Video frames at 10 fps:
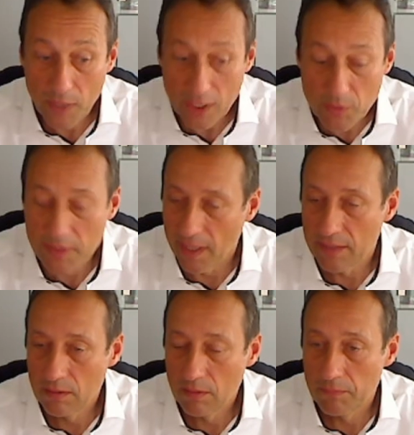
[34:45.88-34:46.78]
are doing that,
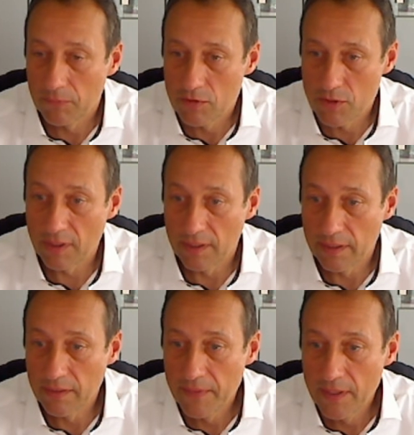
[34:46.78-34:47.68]
certainly.
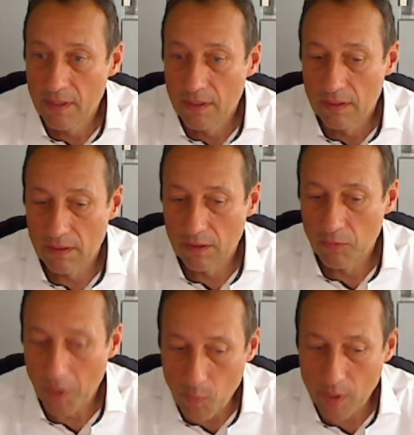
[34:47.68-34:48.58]

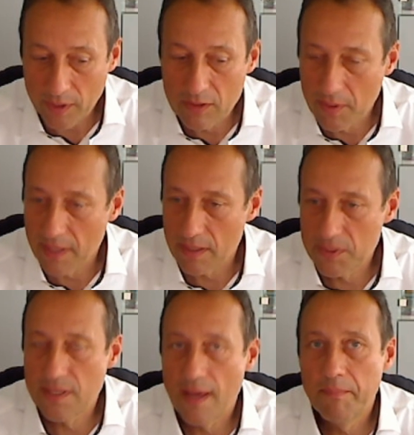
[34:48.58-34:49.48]
We are working together
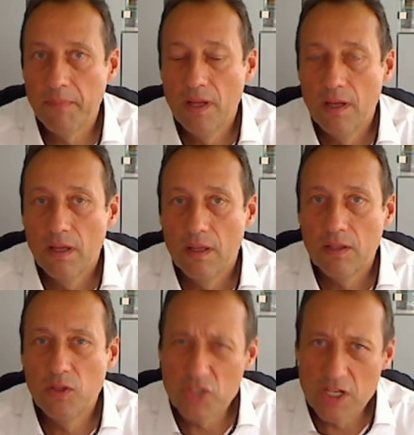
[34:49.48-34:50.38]
with them.
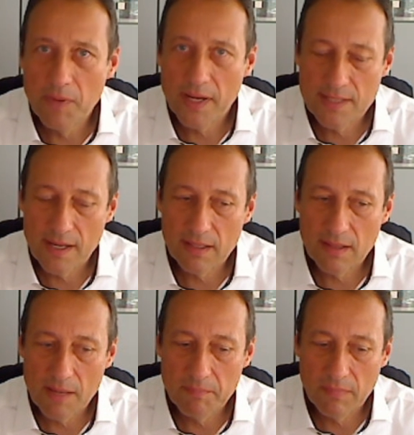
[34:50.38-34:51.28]
Usually we're telling
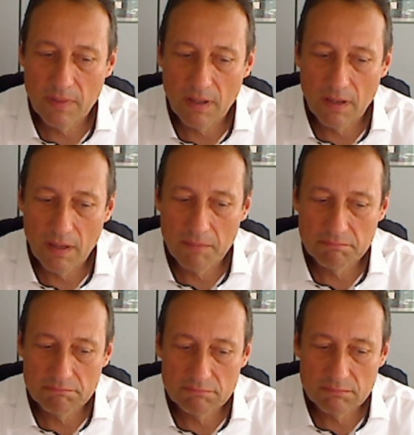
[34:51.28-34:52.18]
them
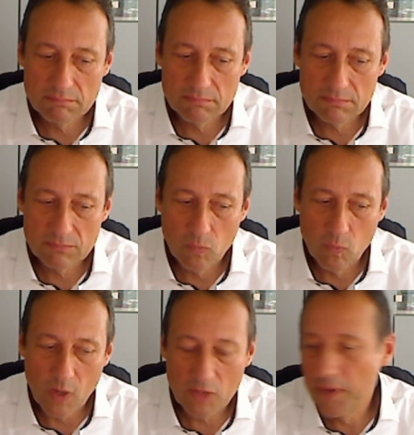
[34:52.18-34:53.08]

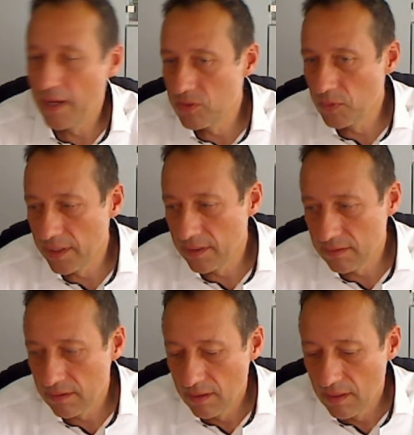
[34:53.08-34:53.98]
what we are doing
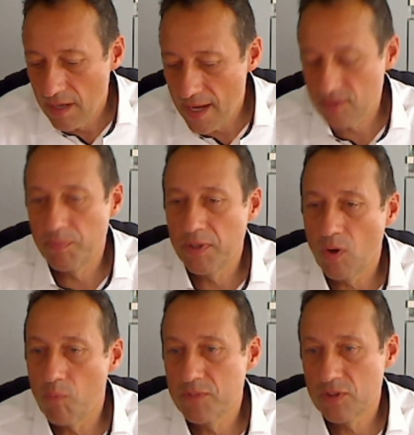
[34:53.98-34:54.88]
has to be
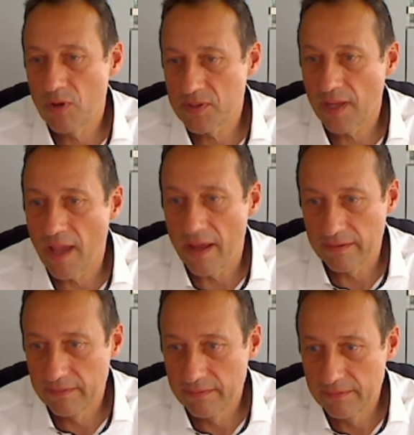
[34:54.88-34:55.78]
open source again.
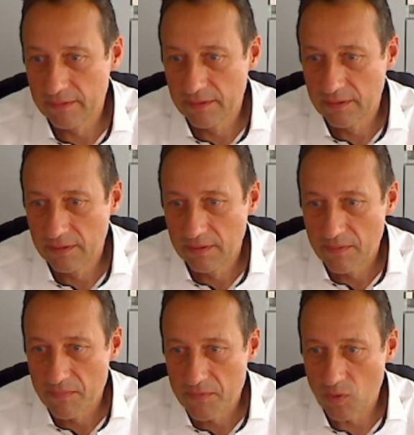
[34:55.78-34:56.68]

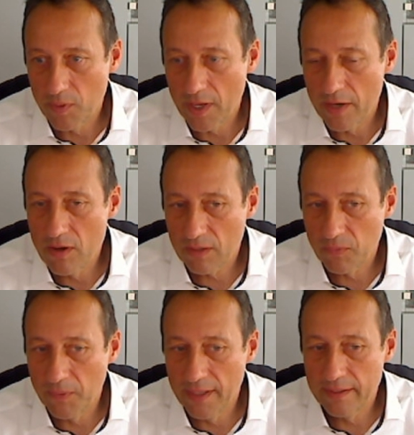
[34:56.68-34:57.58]
So we are not
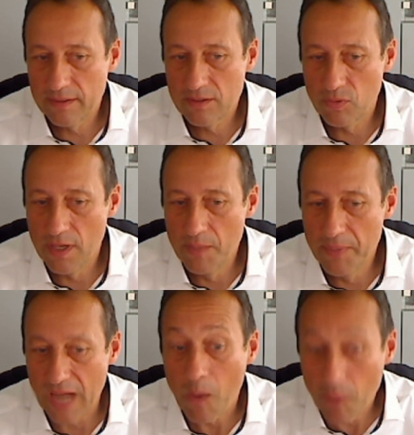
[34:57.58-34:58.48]
willing to
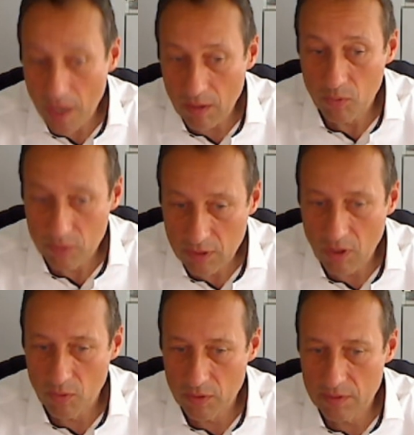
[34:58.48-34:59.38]
limit our own
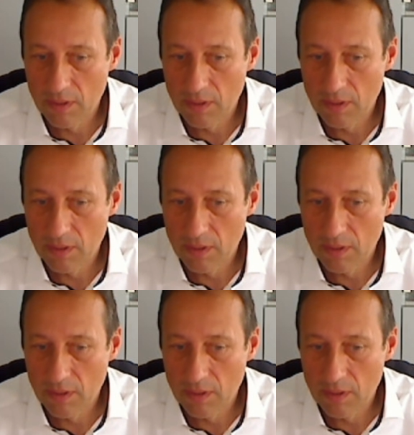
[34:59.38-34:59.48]
code